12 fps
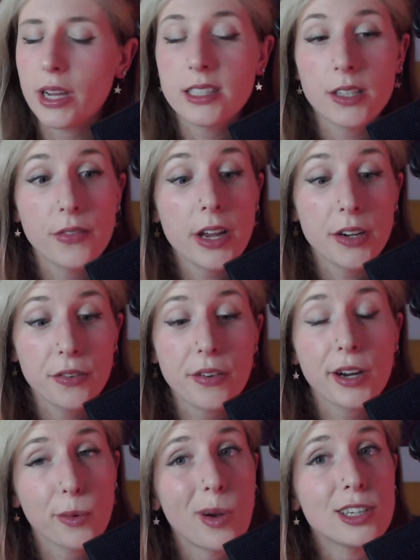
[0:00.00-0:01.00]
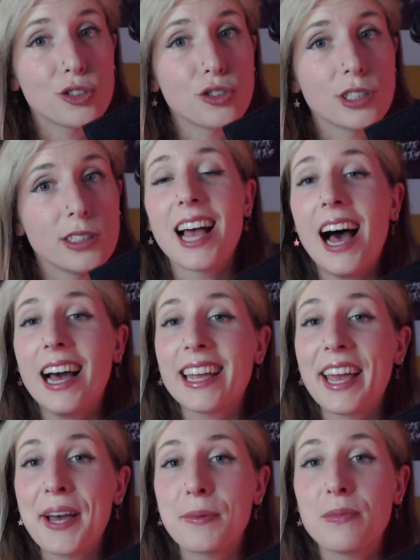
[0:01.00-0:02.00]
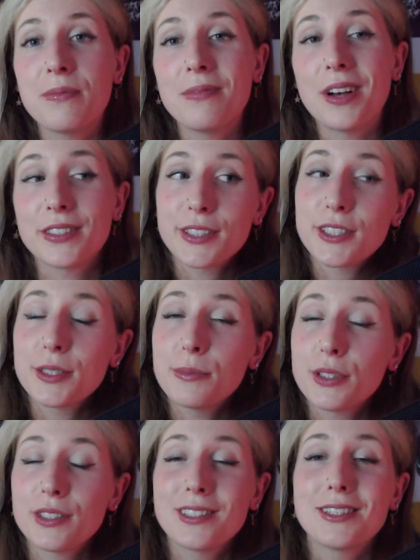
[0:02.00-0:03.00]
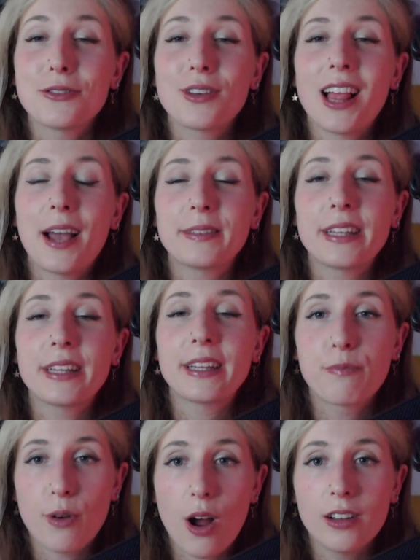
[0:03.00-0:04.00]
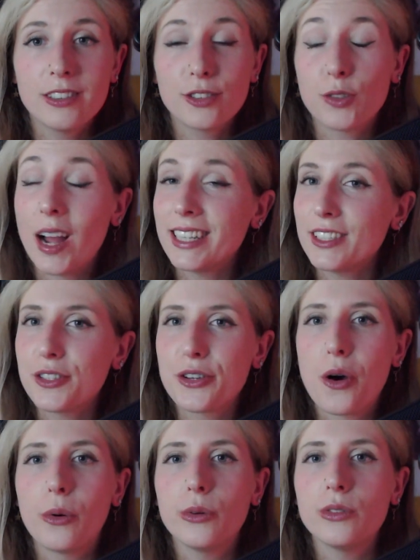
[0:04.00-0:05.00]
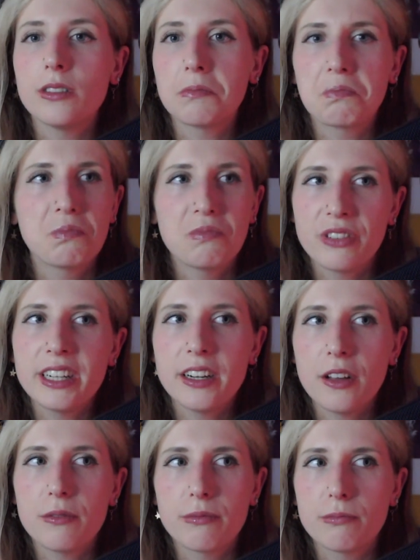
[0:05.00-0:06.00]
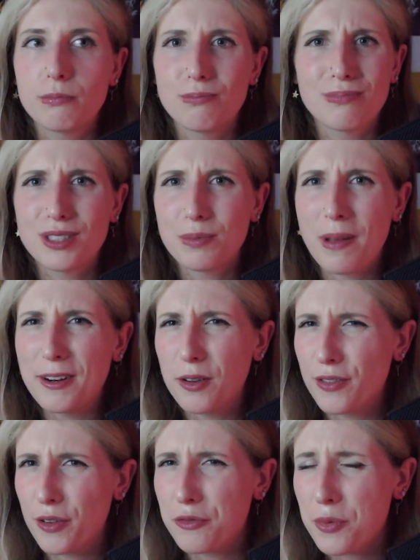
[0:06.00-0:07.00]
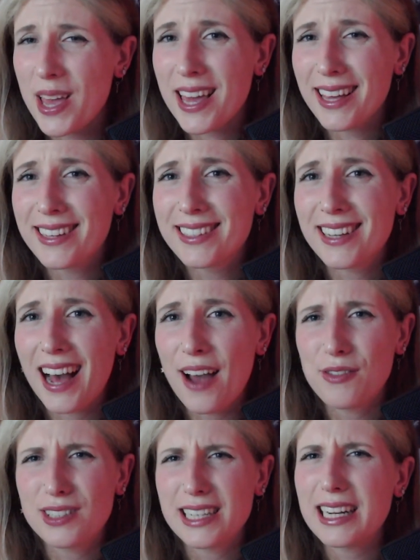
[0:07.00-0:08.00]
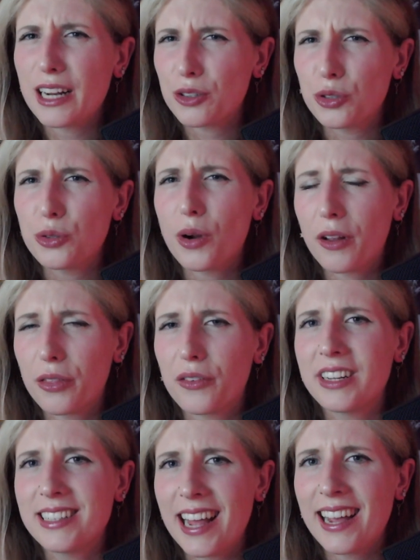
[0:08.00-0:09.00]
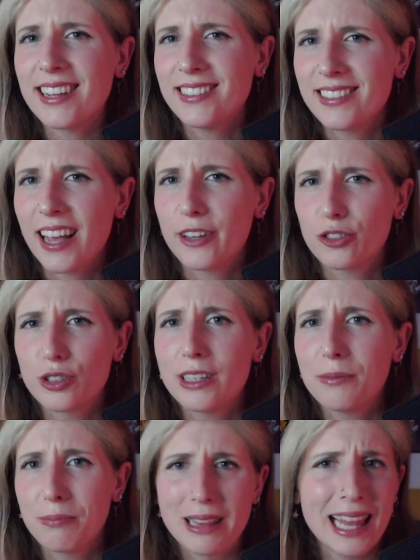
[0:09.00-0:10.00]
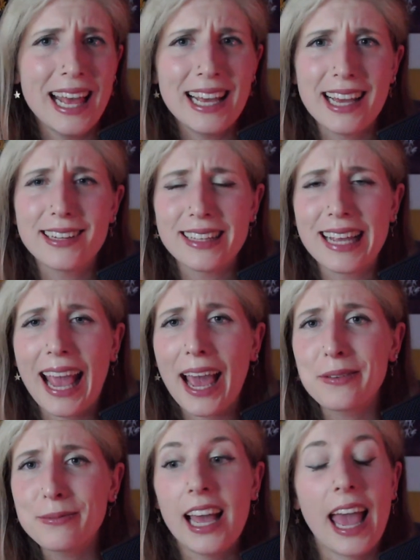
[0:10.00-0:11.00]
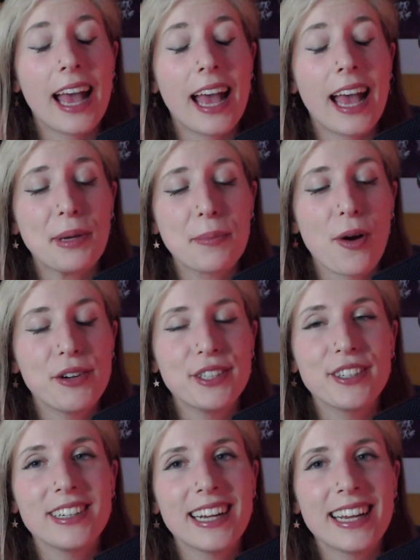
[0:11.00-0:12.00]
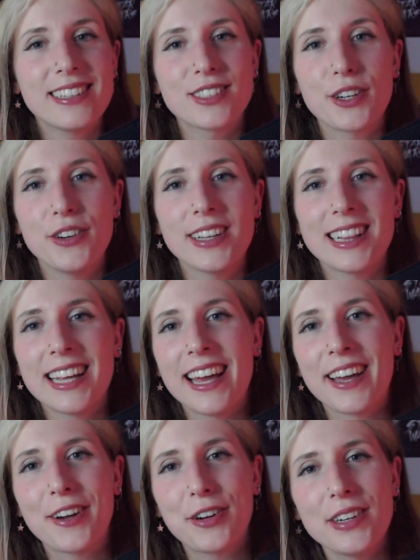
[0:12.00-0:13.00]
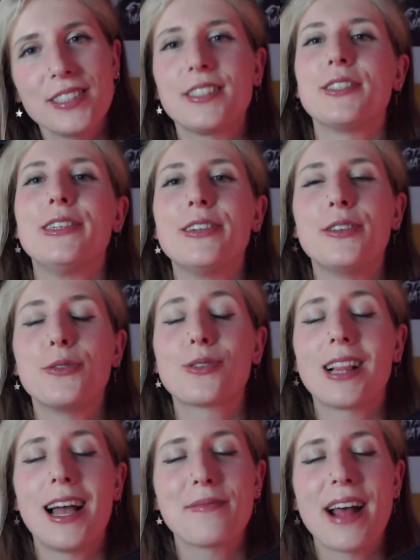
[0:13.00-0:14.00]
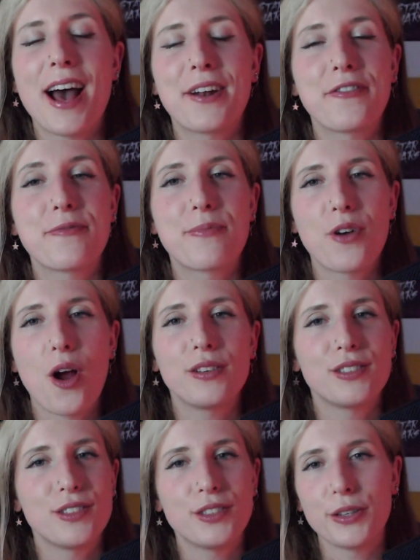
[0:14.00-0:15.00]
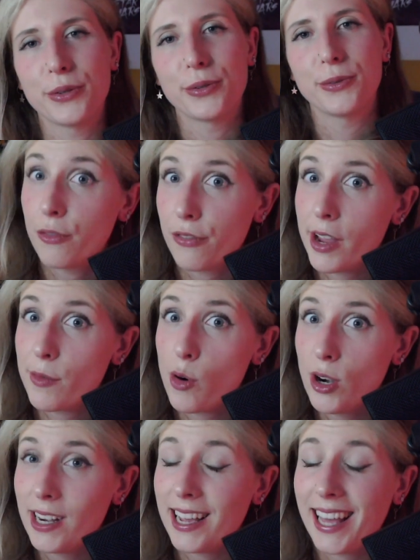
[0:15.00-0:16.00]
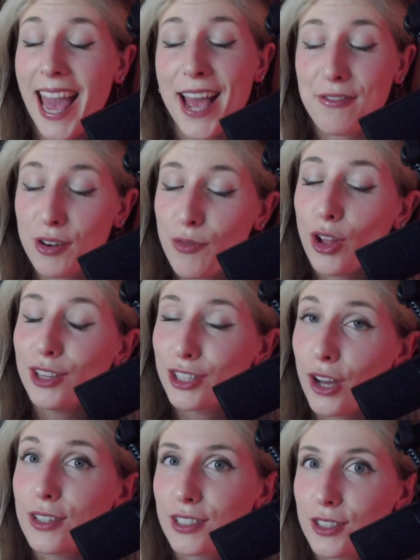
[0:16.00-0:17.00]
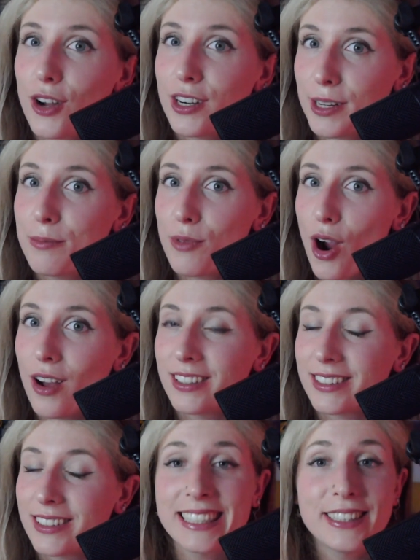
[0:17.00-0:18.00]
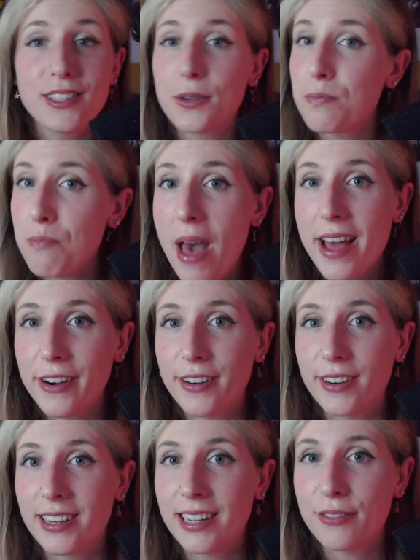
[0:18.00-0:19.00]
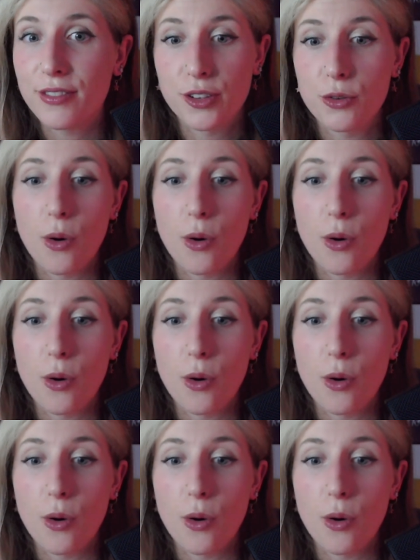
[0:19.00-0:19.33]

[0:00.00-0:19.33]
It's a very fair question. I am a certain person who climbed out of bronze right into gold within a span of a week. I would say like 2 or 3 days actually playing the game. And my partner is currently in crystal, who climbed out of bronze too. Fair warning, everyone does start in bronze. It doesn't matter if you